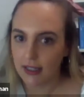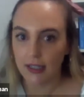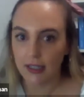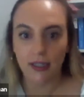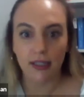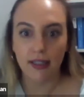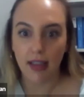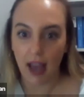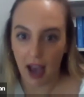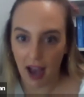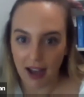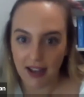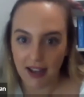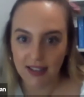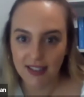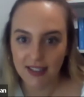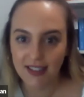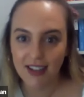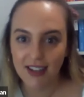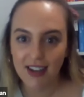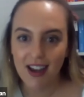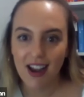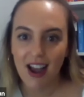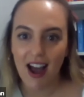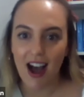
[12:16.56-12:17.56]

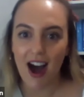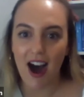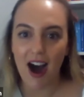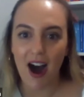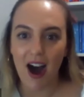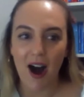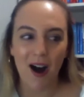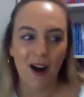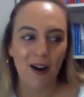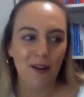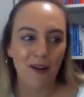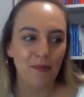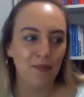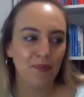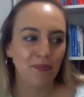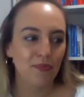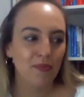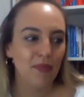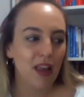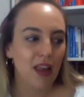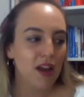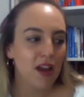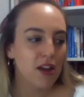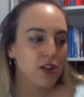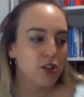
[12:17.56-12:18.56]
Yes.
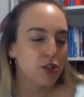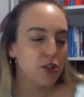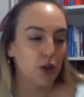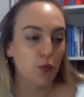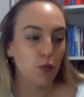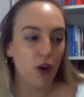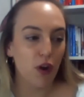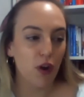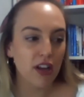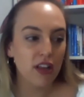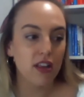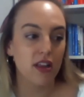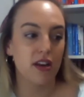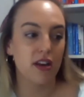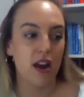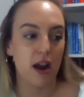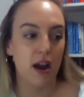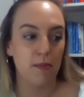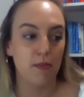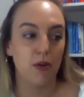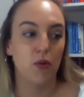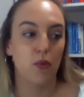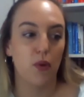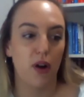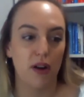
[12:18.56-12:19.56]
So one of the
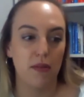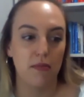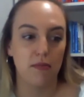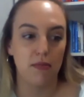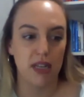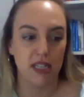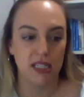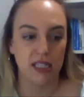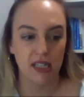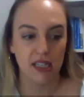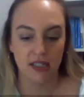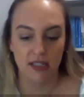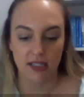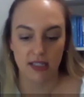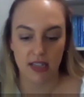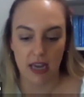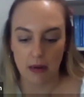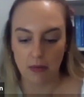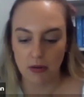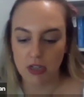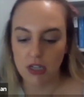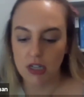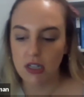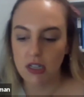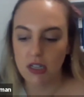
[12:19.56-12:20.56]
number one
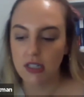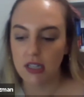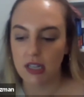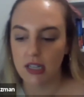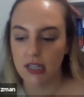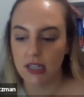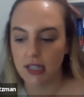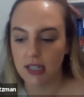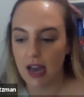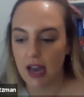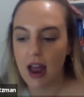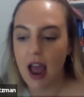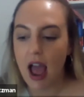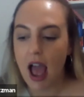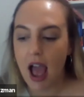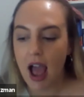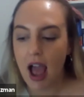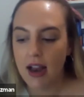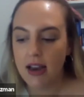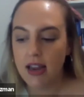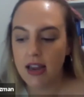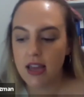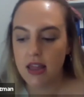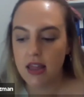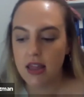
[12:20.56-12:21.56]
misconceptions is that
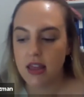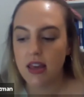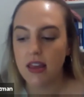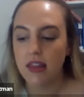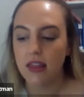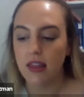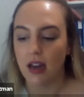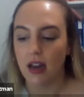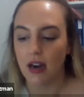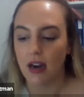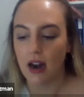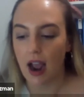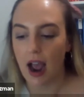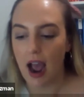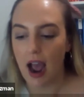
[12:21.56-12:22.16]
anything that